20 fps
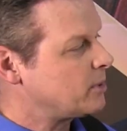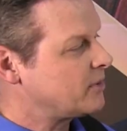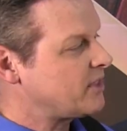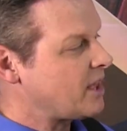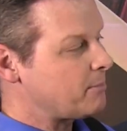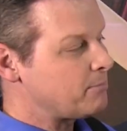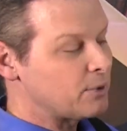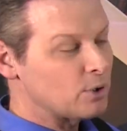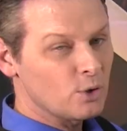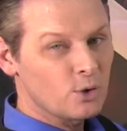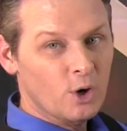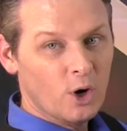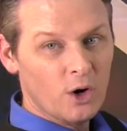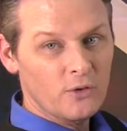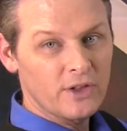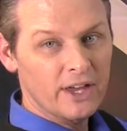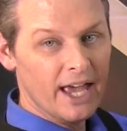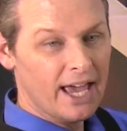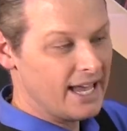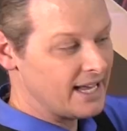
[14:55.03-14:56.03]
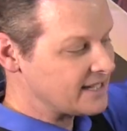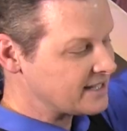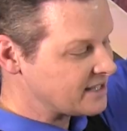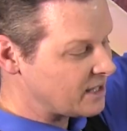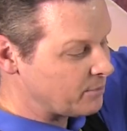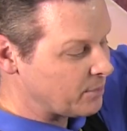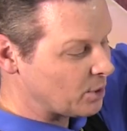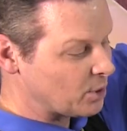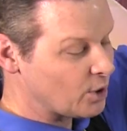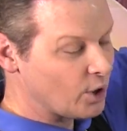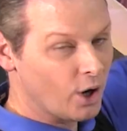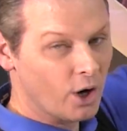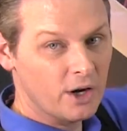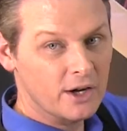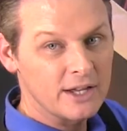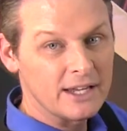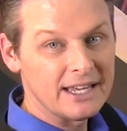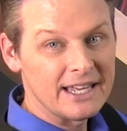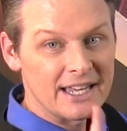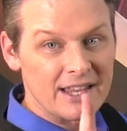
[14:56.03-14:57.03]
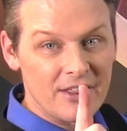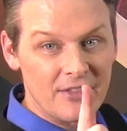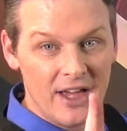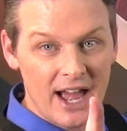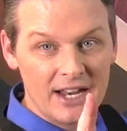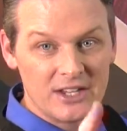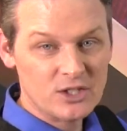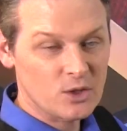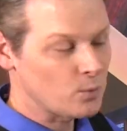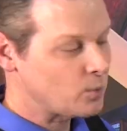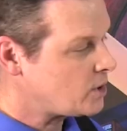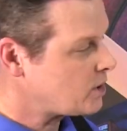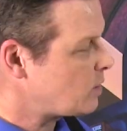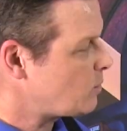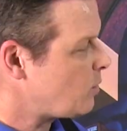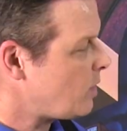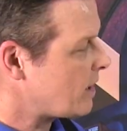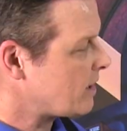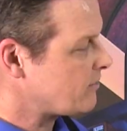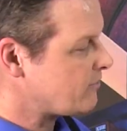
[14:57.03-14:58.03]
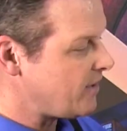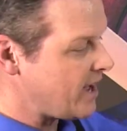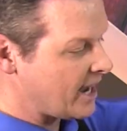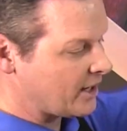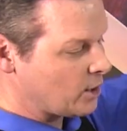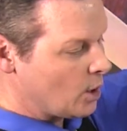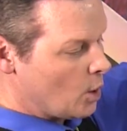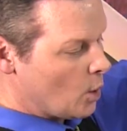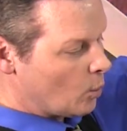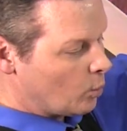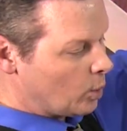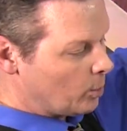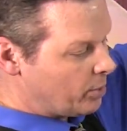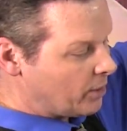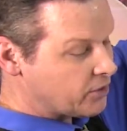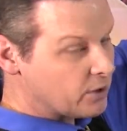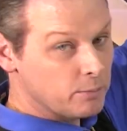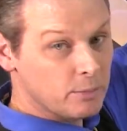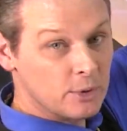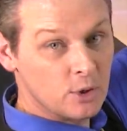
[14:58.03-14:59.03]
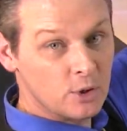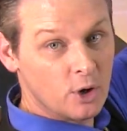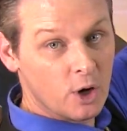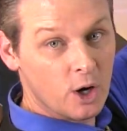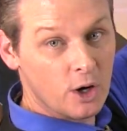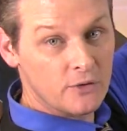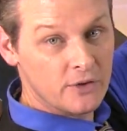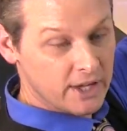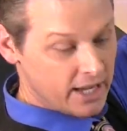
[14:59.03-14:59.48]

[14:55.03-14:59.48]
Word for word: But that middle card, the ace, the middle card, that's the one you want. In fact, we'll put the middle card,